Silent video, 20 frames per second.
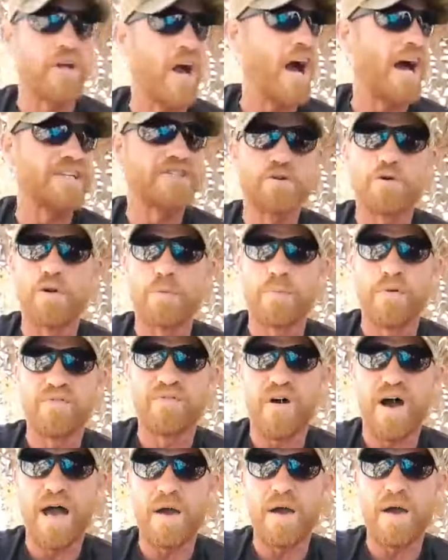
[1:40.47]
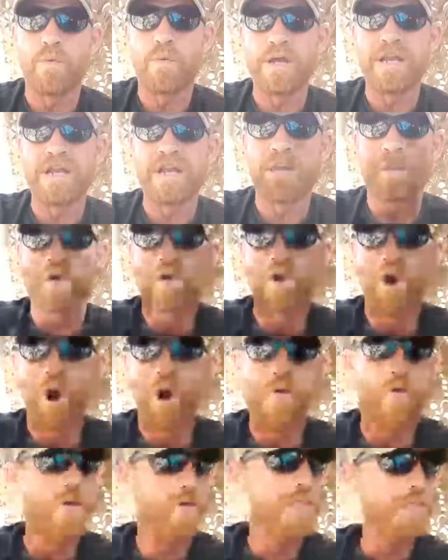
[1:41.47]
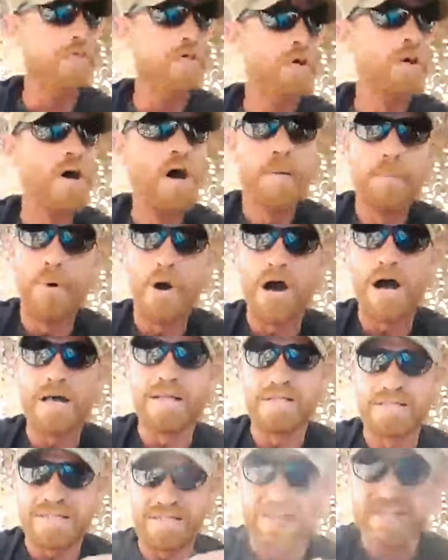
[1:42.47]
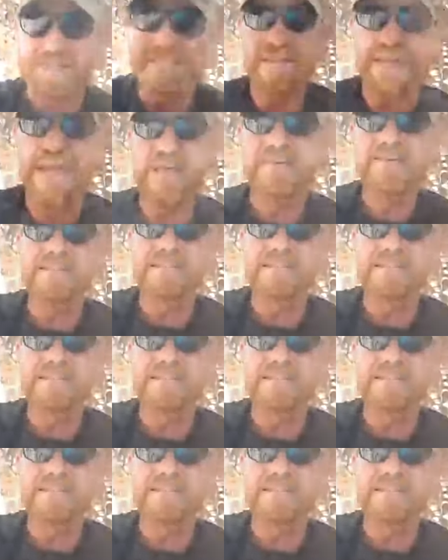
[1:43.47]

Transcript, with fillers: God's going to provide what we need regardless. But since they